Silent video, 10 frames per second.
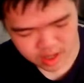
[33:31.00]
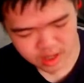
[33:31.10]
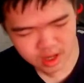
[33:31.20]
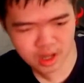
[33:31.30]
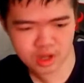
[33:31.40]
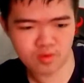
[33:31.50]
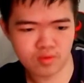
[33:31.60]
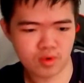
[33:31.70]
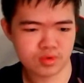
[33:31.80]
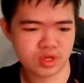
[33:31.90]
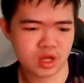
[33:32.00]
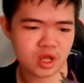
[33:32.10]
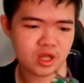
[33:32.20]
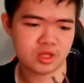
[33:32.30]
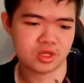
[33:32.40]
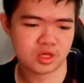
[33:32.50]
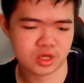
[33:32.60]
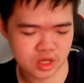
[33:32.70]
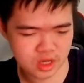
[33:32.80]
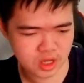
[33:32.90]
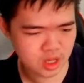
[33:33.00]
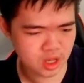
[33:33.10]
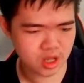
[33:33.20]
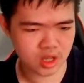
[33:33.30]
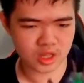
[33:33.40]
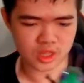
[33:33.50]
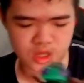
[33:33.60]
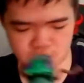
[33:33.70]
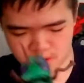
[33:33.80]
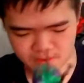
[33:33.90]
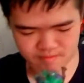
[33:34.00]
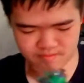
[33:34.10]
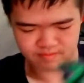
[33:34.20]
Then you rotate the, like,